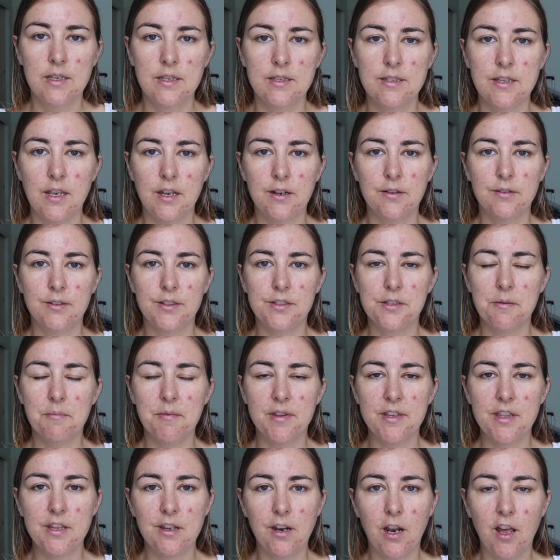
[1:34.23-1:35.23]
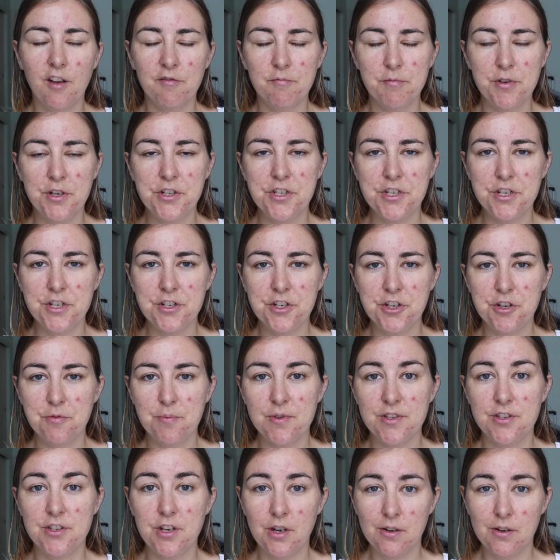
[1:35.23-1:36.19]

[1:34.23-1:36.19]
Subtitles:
So something that a lot of beauty YouTubers